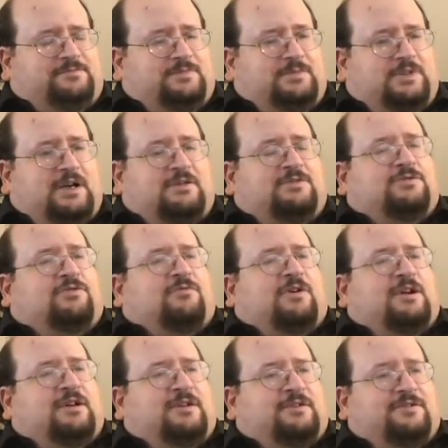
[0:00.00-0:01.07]
Donald
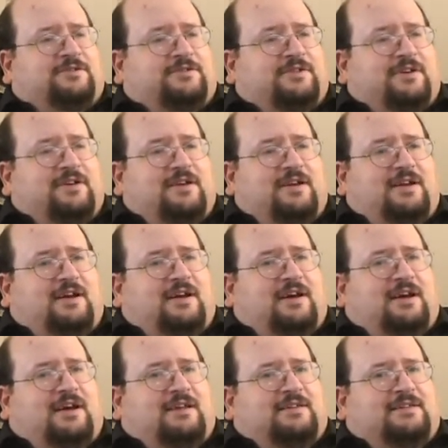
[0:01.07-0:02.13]
Gray's
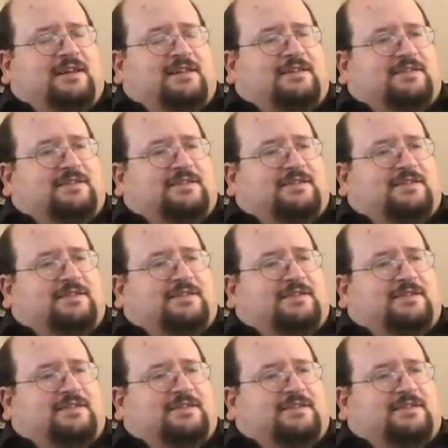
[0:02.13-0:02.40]
Death